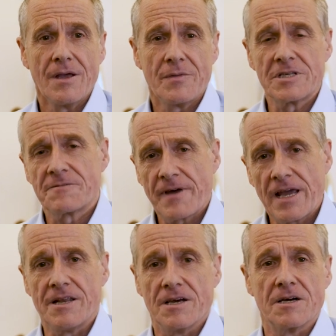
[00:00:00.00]
This
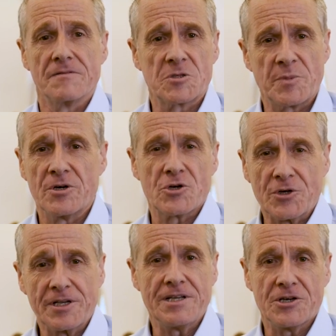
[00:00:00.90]
failure of
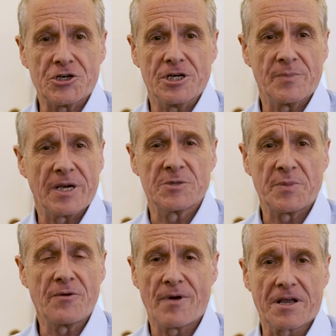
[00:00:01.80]
spiritual leadership has
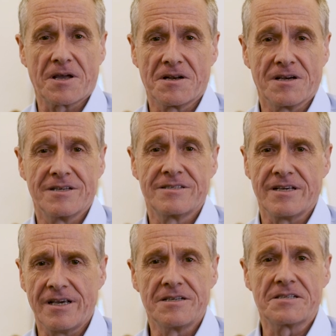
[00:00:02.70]
been recognised
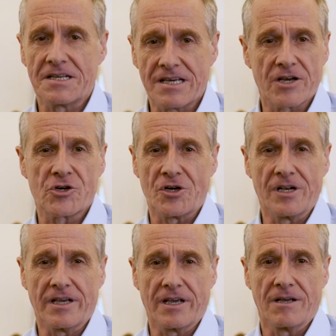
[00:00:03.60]

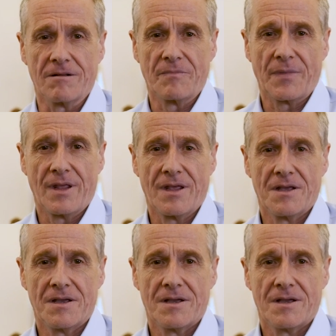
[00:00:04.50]
internationally.
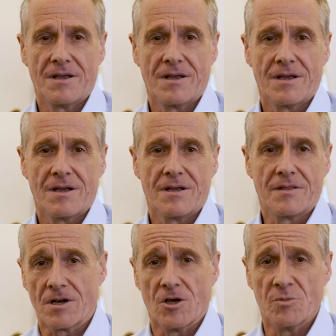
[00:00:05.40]

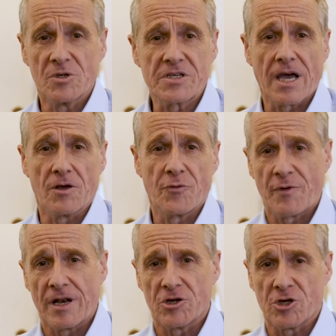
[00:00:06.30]
The Global South
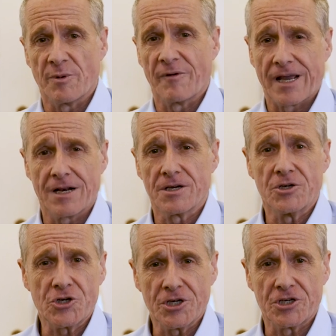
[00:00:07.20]
Fellowship of
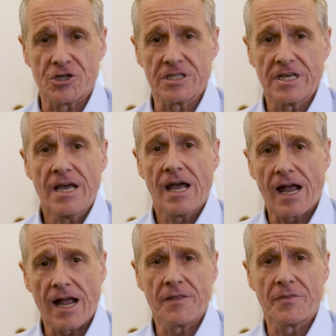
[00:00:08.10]
Anglican Churches
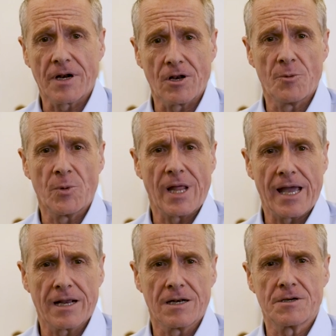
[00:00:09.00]
and the Global
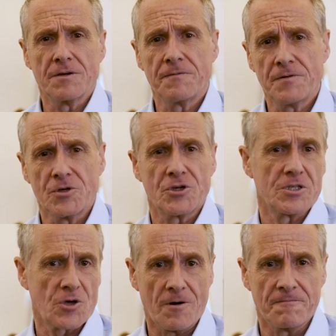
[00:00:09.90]
Anglican Futures
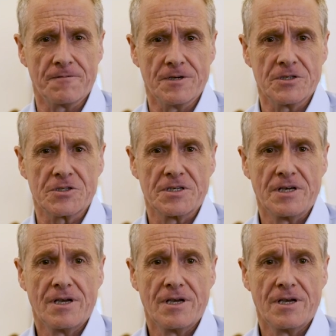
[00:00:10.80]
Conference,